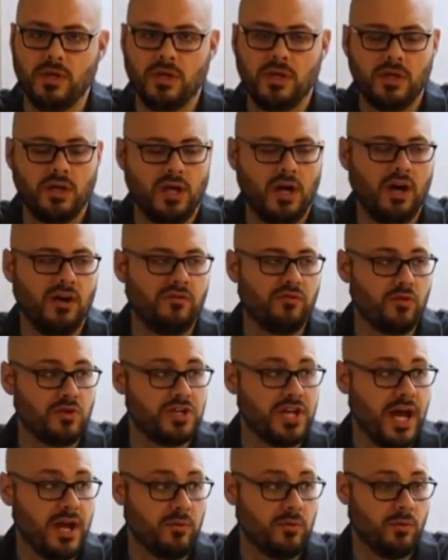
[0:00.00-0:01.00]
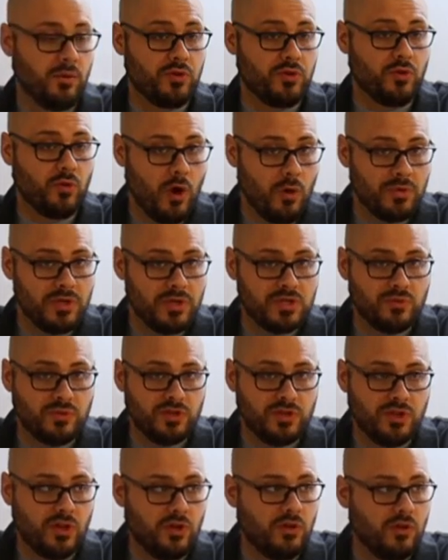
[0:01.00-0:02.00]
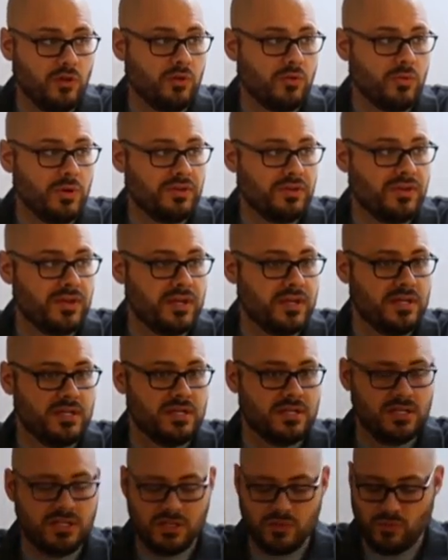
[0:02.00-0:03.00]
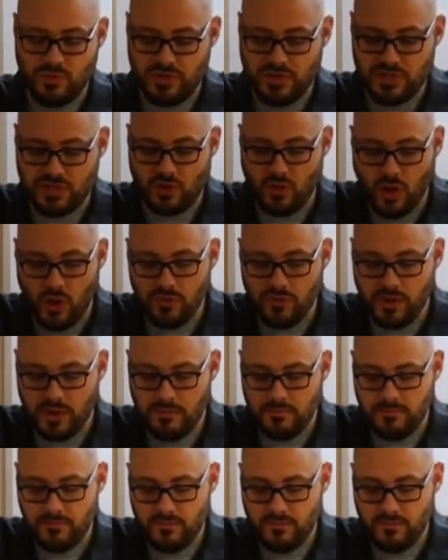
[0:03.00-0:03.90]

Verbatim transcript: uh, foreshadowing what the Romans would do with his, with his clothing.